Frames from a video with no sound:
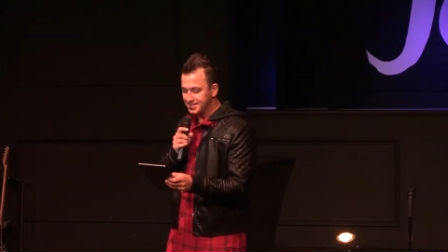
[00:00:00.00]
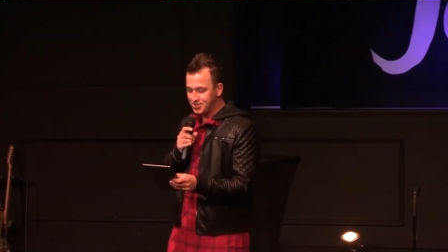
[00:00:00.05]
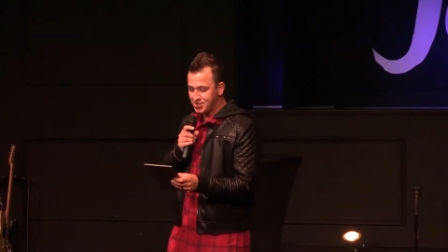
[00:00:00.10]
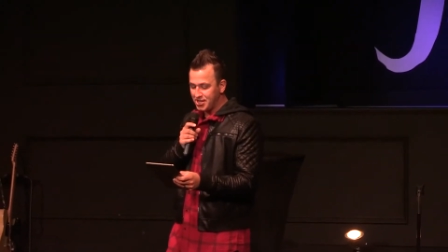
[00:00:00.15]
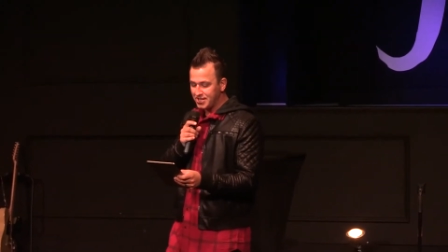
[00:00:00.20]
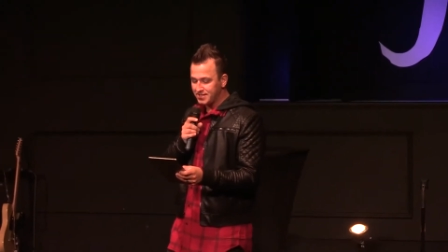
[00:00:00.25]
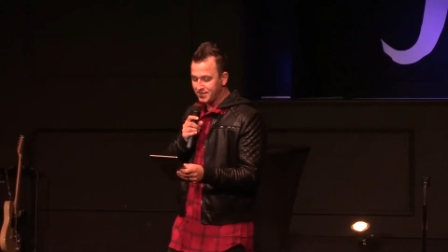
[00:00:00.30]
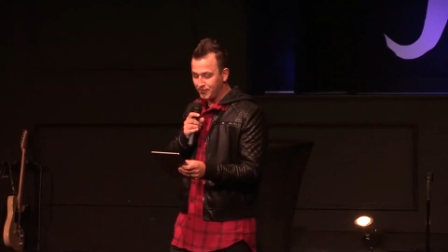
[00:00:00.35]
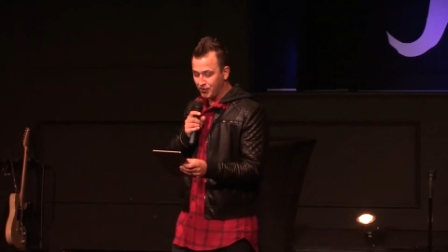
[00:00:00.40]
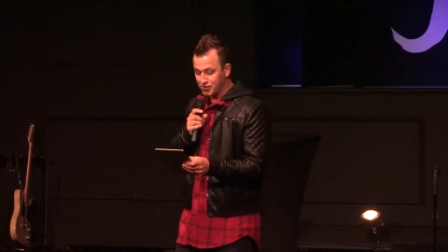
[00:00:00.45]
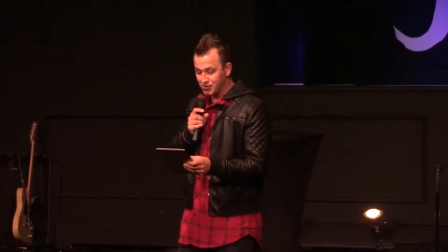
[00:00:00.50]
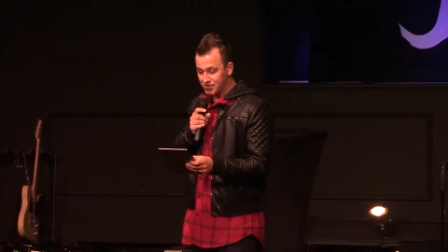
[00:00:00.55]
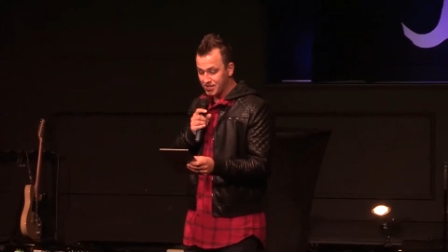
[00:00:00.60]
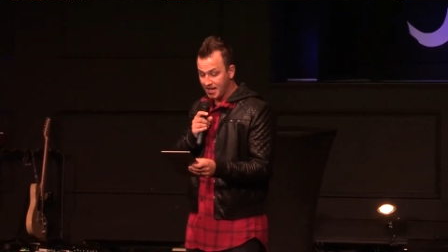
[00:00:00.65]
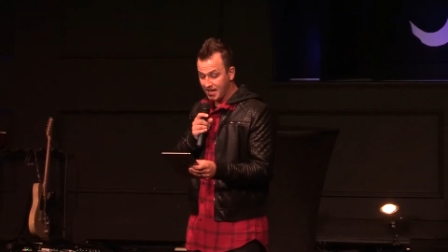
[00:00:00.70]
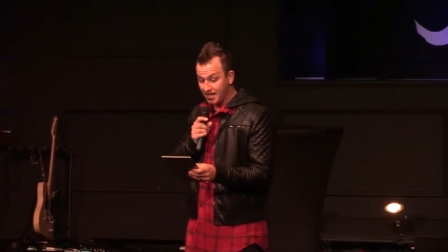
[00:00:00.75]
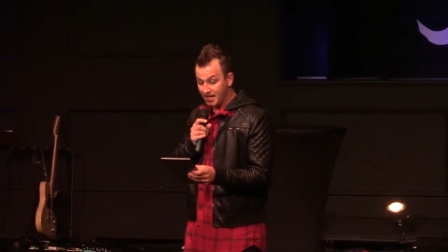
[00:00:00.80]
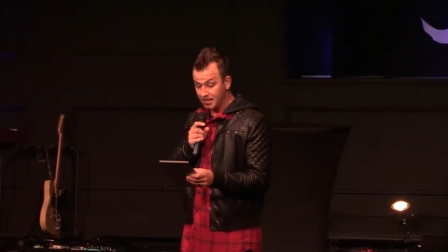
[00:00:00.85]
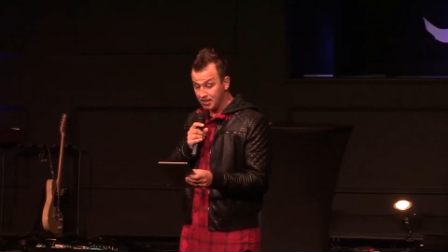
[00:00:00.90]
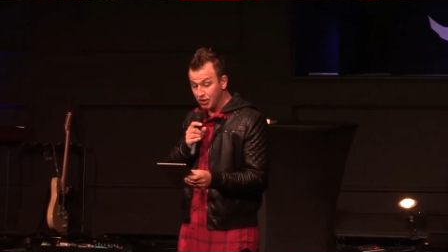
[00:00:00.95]
Jesus, verse
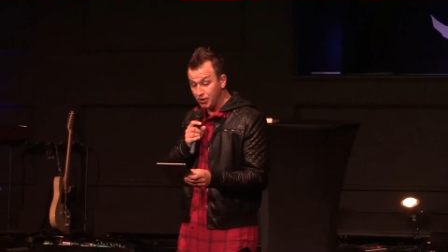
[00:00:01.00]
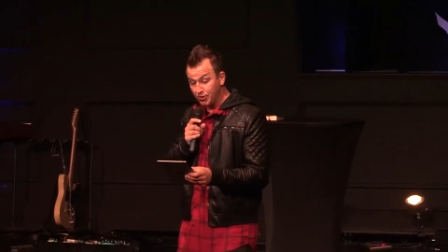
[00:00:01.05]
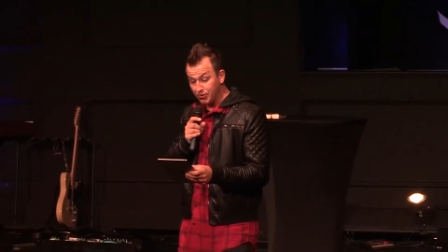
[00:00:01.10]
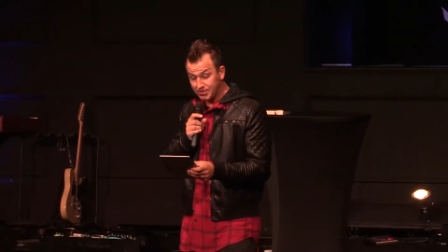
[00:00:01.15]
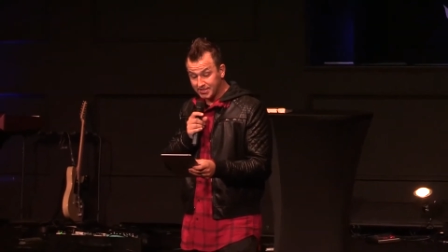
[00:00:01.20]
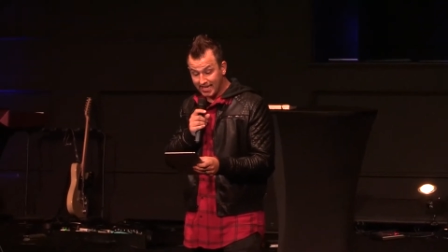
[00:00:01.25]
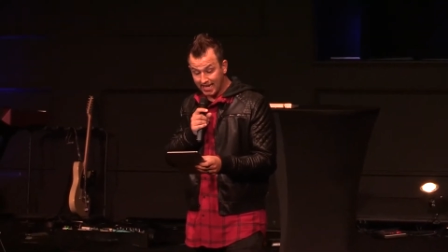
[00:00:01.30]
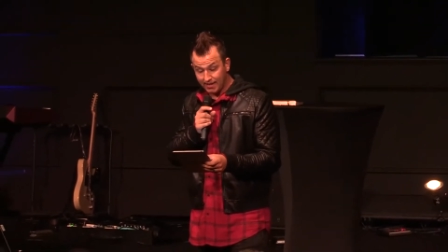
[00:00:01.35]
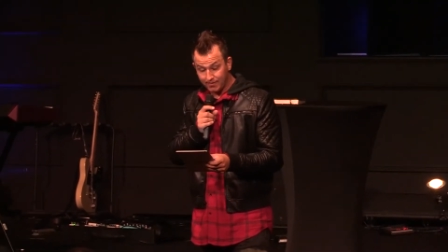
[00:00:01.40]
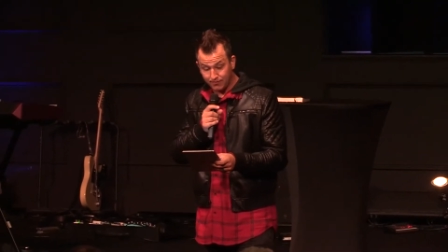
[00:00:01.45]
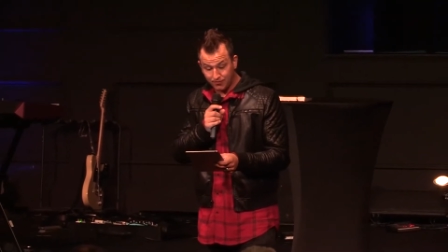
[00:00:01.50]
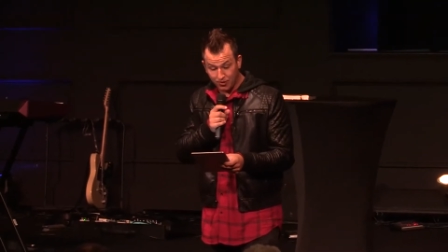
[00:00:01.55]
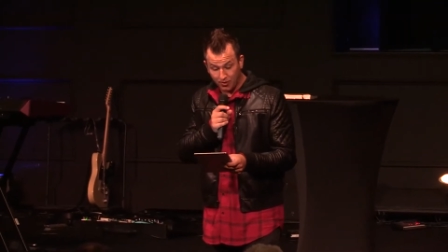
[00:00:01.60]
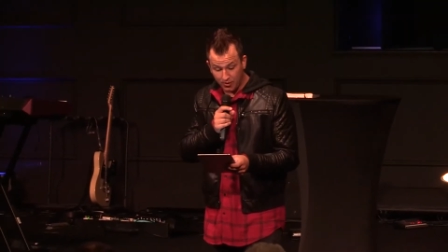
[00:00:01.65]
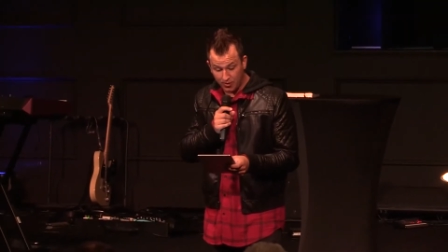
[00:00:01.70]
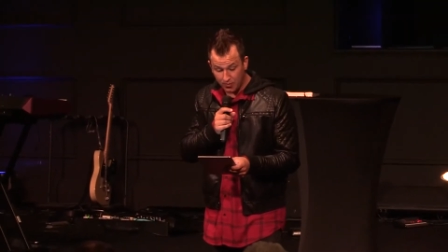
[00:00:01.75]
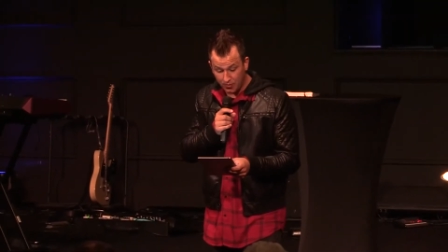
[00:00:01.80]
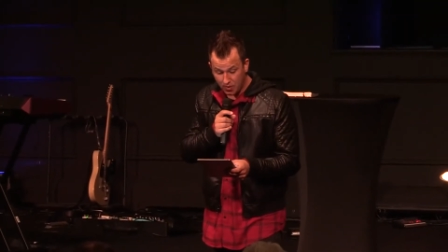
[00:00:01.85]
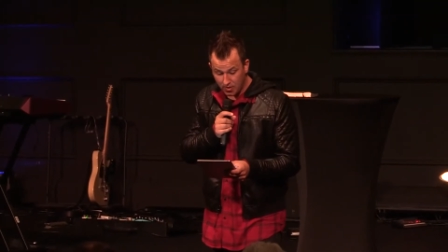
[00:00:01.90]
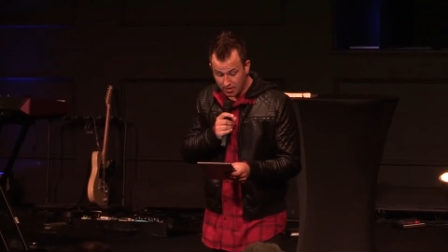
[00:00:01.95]
uh, Luke 10
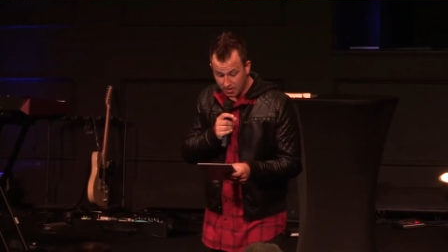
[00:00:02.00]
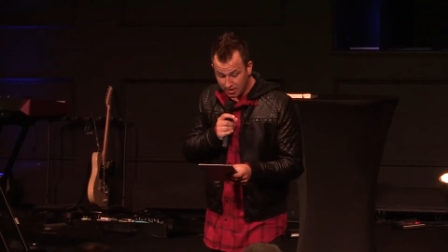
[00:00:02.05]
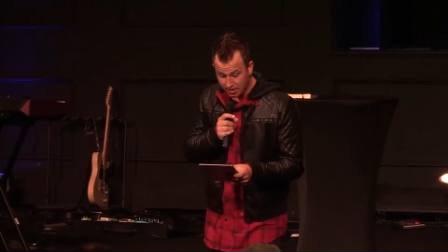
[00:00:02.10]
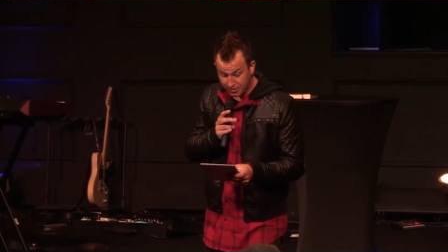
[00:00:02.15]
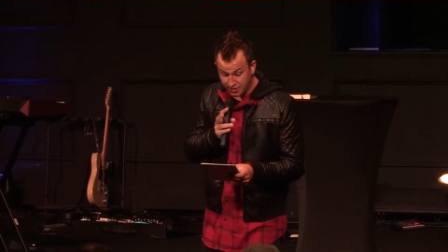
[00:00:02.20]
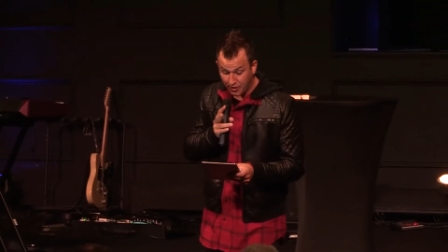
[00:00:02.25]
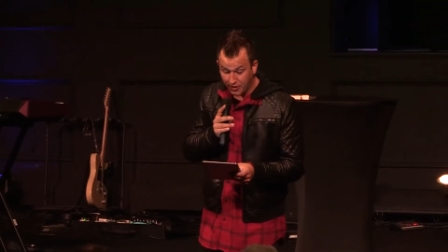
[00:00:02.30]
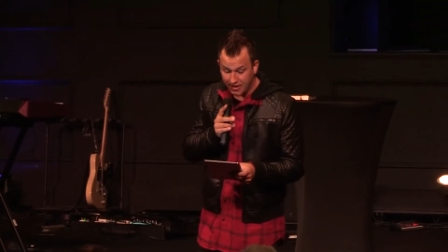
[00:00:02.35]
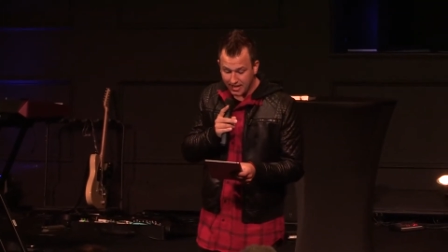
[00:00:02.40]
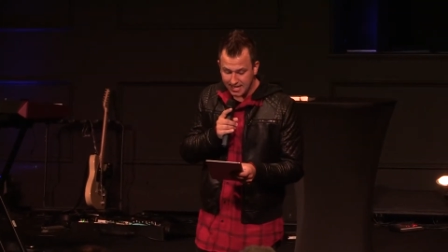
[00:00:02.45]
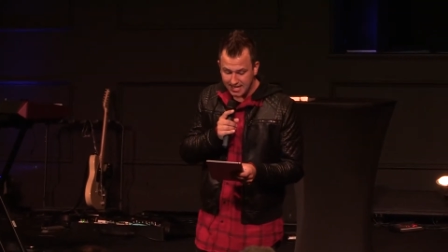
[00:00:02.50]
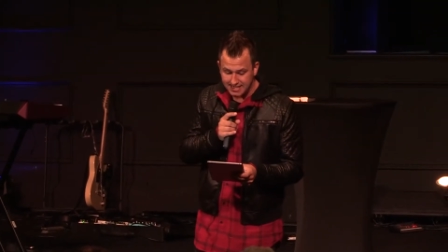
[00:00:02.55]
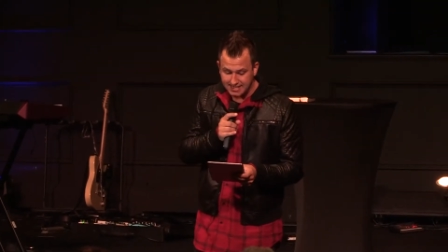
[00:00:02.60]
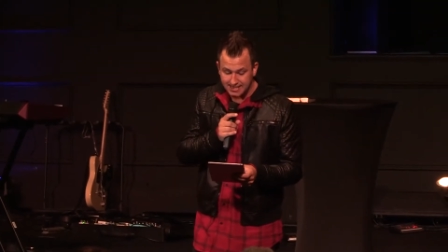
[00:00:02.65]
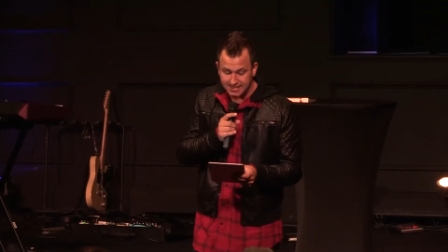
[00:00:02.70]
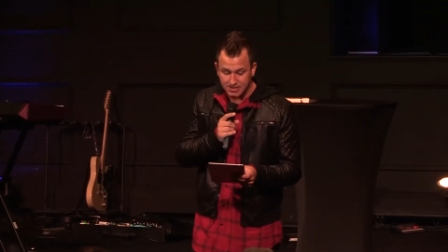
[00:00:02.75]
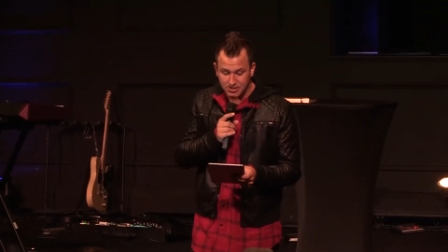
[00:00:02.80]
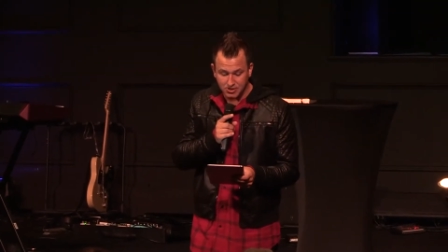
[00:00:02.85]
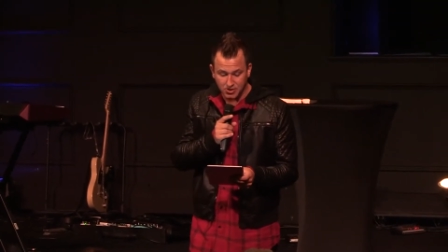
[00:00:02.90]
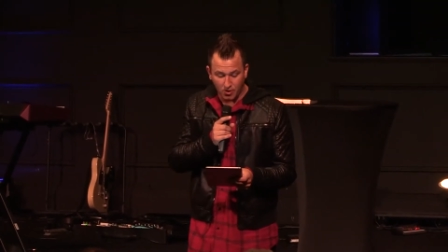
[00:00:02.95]
31, uh, 30, he
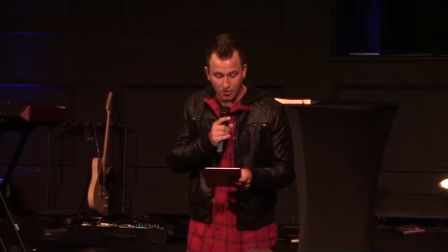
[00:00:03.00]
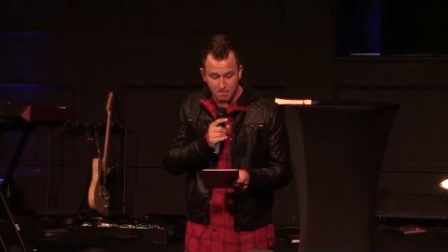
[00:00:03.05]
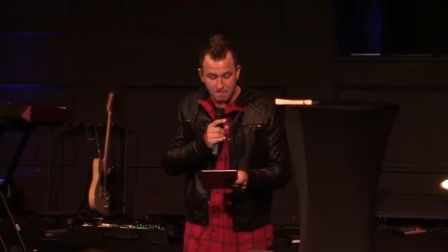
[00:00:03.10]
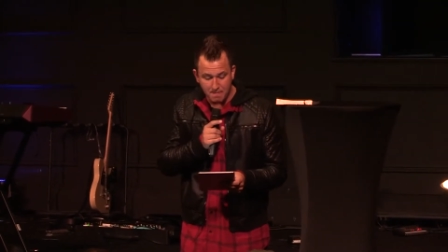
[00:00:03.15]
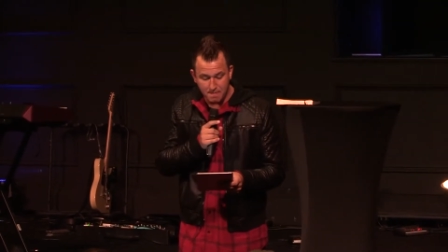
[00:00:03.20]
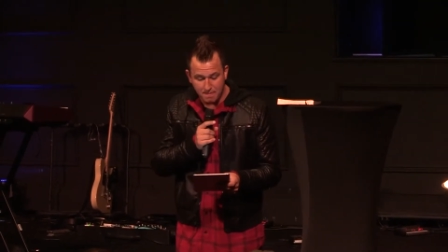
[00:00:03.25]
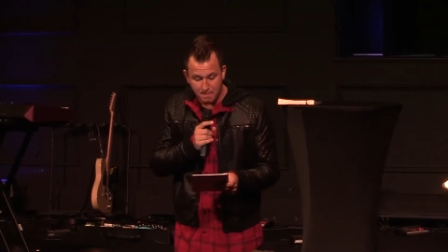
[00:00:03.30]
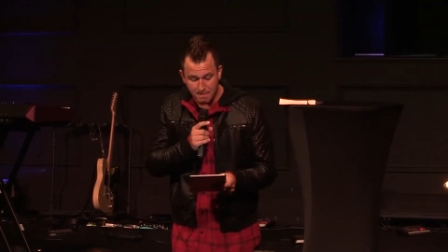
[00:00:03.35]
says, A certain